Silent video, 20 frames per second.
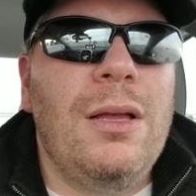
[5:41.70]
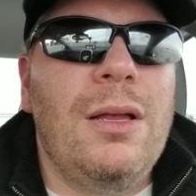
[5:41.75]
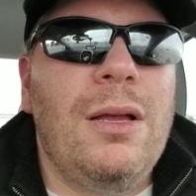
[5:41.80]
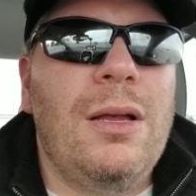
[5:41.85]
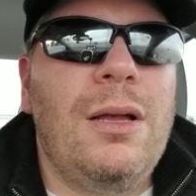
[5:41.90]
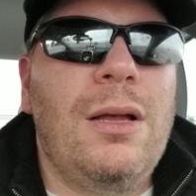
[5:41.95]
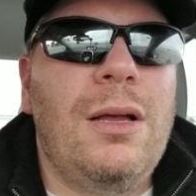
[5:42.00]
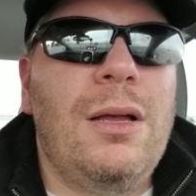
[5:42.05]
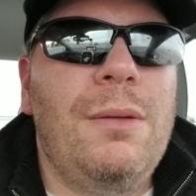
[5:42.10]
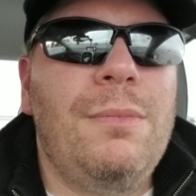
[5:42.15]

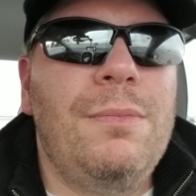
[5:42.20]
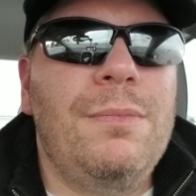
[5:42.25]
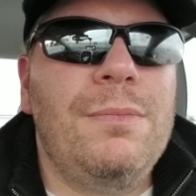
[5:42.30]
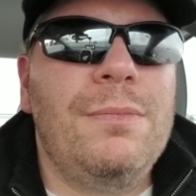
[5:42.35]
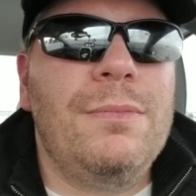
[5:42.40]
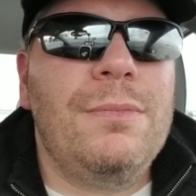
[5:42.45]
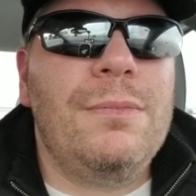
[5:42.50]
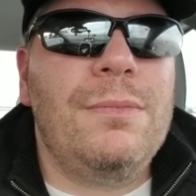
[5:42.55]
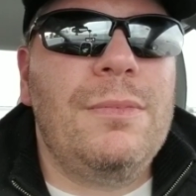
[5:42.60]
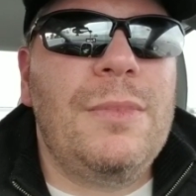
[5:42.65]
And
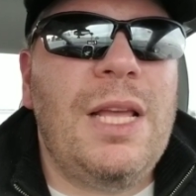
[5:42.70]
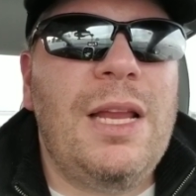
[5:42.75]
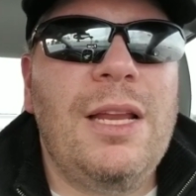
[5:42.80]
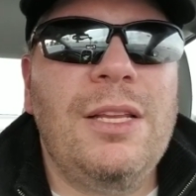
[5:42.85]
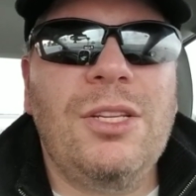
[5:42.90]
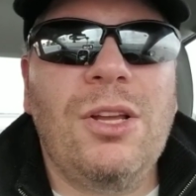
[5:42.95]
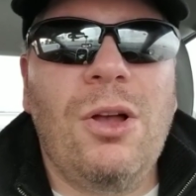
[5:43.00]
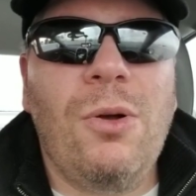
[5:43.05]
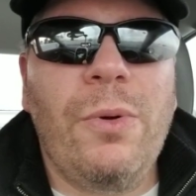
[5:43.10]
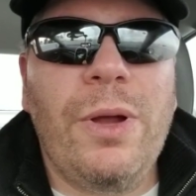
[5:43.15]

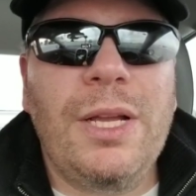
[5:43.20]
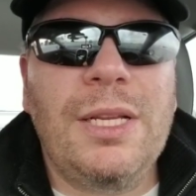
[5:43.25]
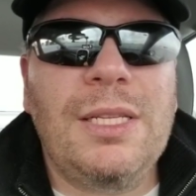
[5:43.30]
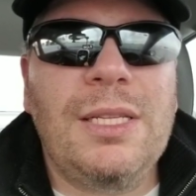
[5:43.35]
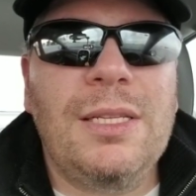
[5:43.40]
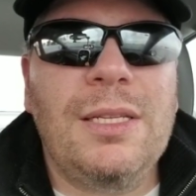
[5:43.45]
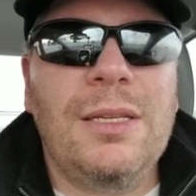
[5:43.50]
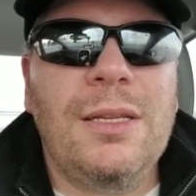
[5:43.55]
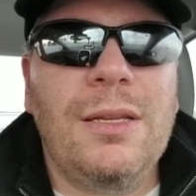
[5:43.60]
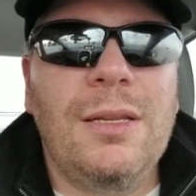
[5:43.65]
as
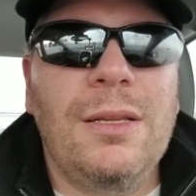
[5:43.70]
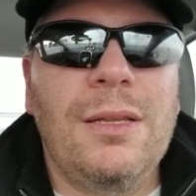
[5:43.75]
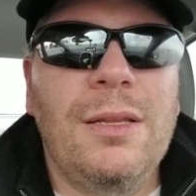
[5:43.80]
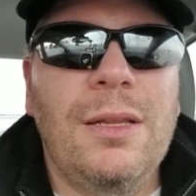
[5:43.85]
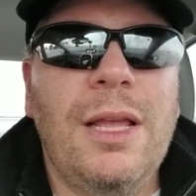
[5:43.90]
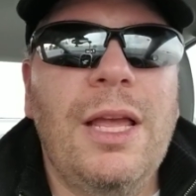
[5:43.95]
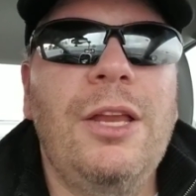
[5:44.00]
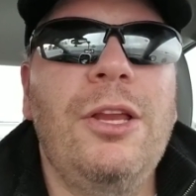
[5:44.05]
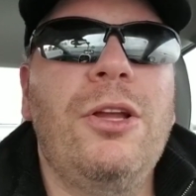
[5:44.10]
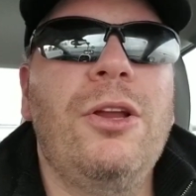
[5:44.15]
always,
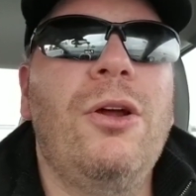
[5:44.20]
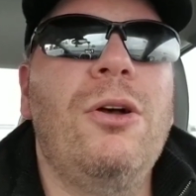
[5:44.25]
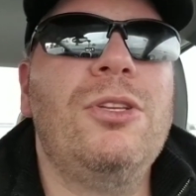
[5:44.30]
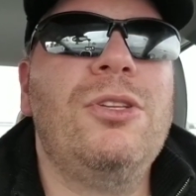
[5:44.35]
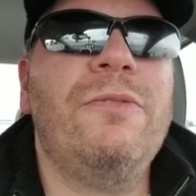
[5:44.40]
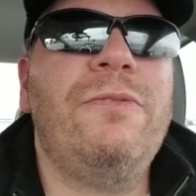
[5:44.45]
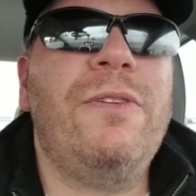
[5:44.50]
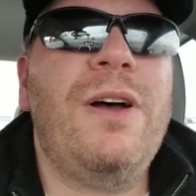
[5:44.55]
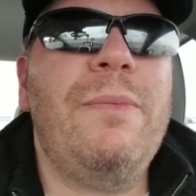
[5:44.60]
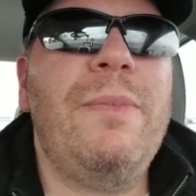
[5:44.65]
and you can
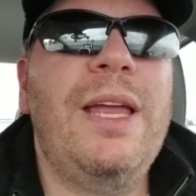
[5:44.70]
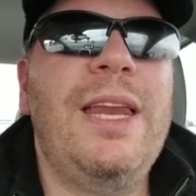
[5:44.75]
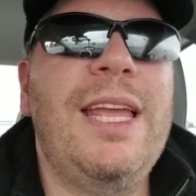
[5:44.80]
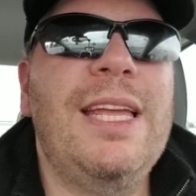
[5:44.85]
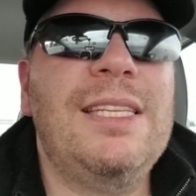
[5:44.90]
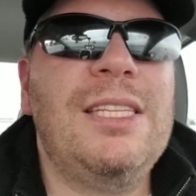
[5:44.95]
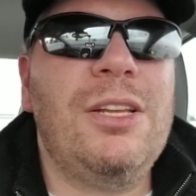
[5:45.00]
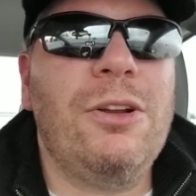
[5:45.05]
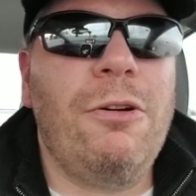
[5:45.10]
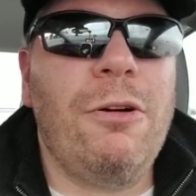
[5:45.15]
also find me on
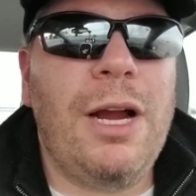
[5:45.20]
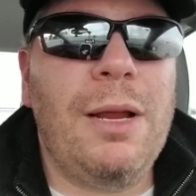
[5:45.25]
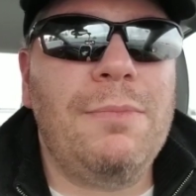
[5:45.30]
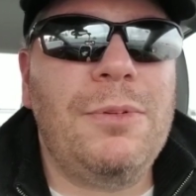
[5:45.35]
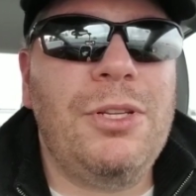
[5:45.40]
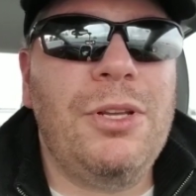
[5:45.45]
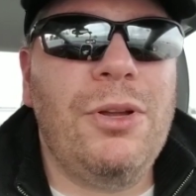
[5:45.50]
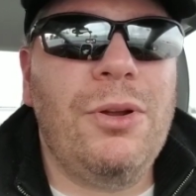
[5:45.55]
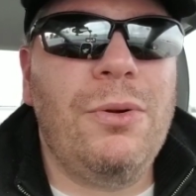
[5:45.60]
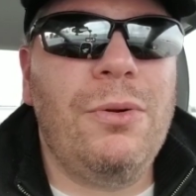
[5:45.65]
Instagram,
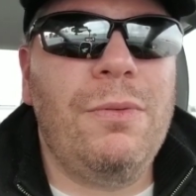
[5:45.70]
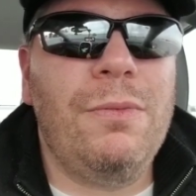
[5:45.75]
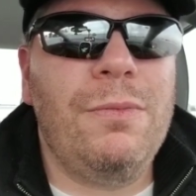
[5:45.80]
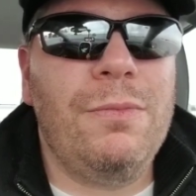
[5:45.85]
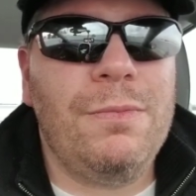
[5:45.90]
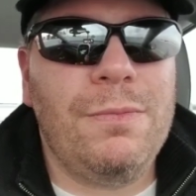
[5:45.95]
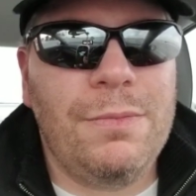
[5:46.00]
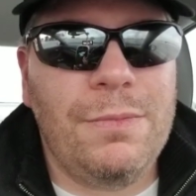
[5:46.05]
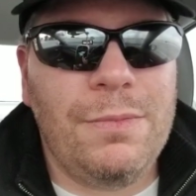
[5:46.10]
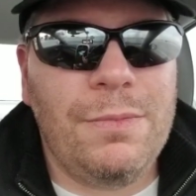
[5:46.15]
too,
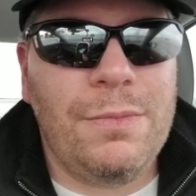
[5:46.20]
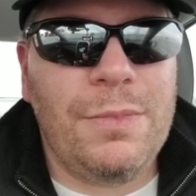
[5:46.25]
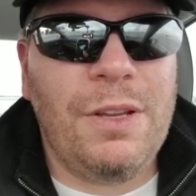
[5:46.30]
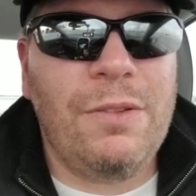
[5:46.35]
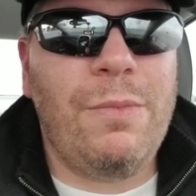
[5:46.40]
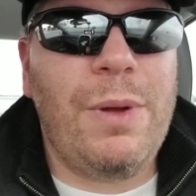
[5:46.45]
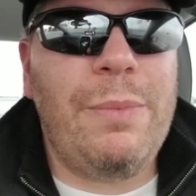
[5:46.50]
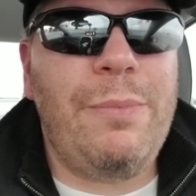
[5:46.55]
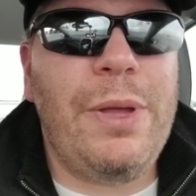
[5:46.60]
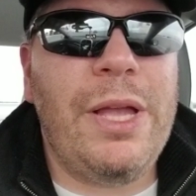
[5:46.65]

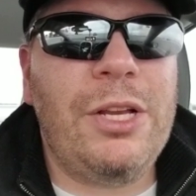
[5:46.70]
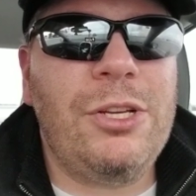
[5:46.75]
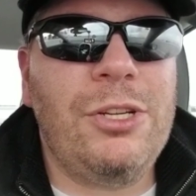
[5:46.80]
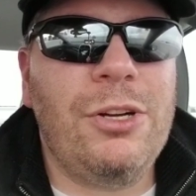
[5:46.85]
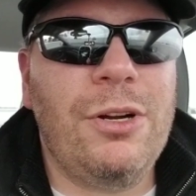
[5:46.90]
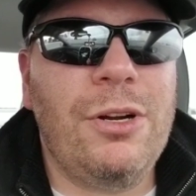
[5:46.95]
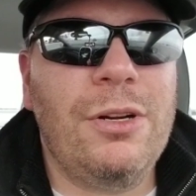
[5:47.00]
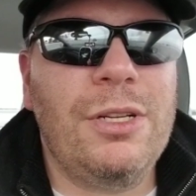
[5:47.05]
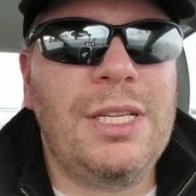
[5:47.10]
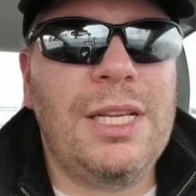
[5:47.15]
of my
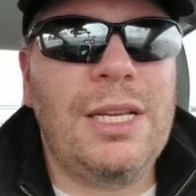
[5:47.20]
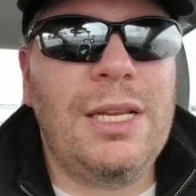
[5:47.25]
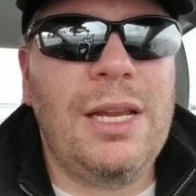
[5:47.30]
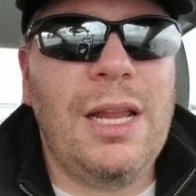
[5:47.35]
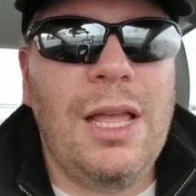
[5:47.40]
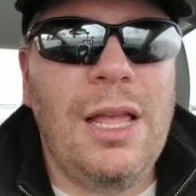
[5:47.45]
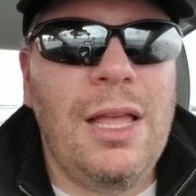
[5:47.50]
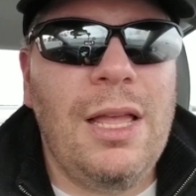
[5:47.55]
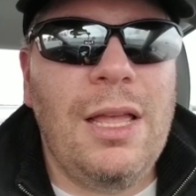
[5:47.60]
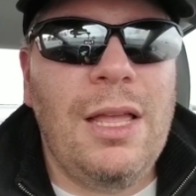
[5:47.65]
pictures and
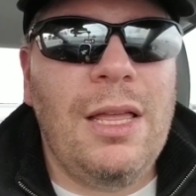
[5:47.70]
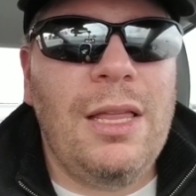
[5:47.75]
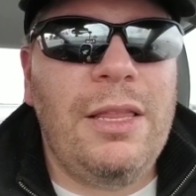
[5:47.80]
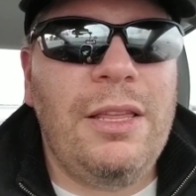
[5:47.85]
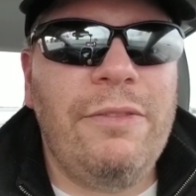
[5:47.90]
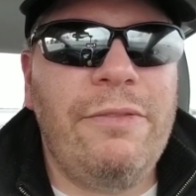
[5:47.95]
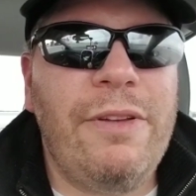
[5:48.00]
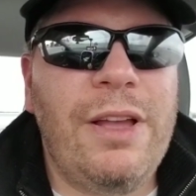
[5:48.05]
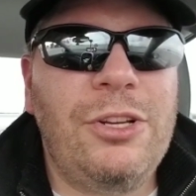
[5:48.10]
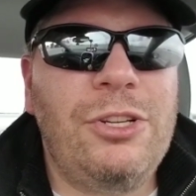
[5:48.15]

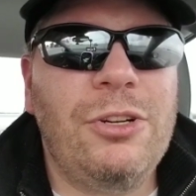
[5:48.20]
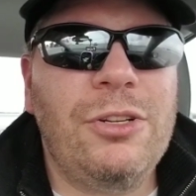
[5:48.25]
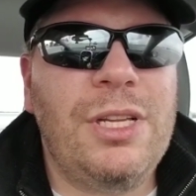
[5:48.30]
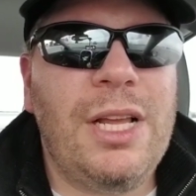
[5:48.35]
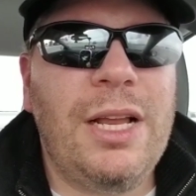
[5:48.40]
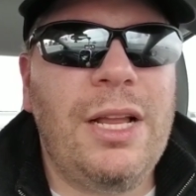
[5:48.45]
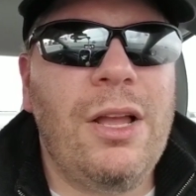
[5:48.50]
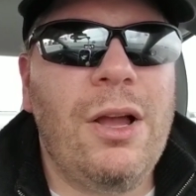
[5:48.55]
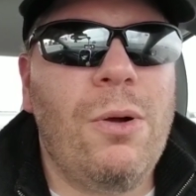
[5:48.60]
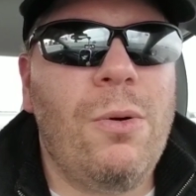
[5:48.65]
the adventures
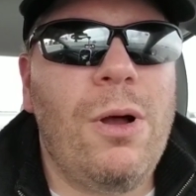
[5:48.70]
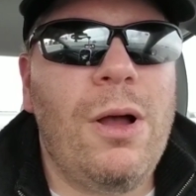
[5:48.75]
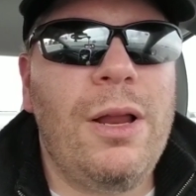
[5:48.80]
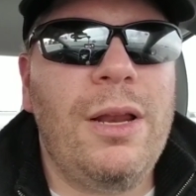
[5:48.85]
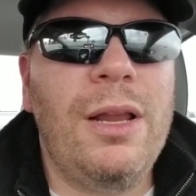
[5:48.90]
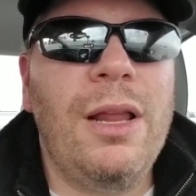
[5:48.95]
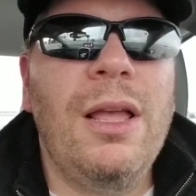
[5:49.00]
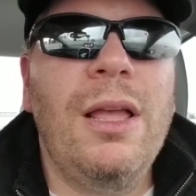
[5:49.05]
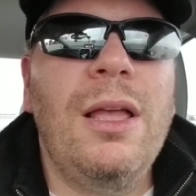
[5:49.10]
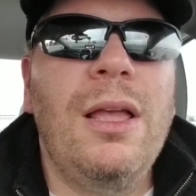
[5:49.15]
I go
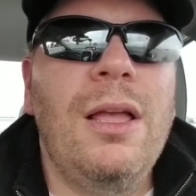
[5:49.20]
on.